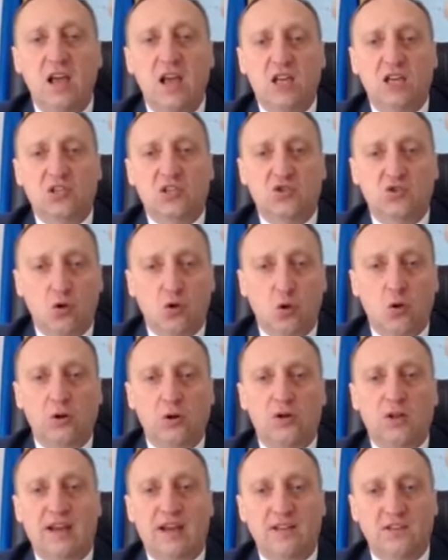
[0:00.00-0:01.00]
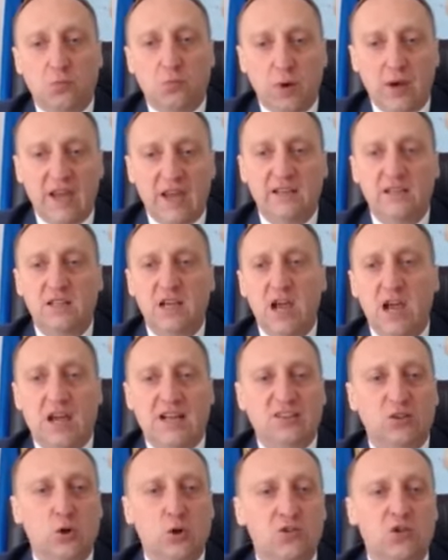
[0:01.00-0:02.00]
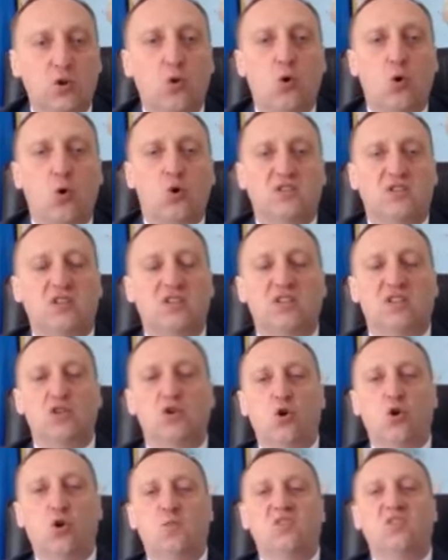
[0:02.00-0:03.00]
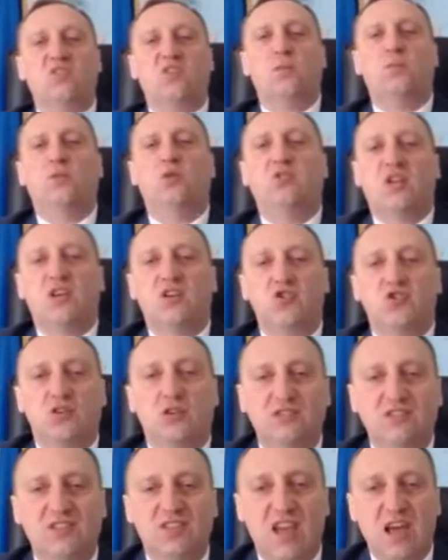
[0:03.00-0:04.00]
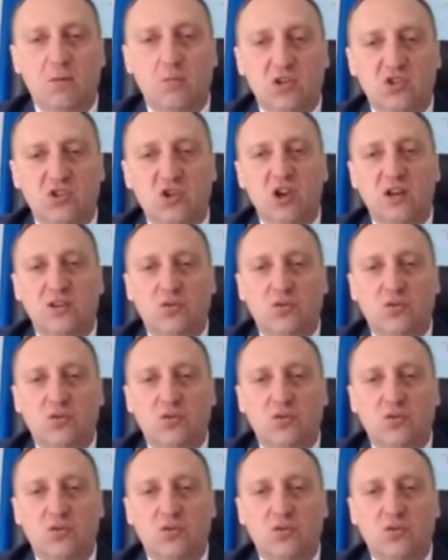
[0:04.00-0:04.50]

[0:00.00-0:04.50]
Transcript: its role and weight, and also causes enormous reputational damage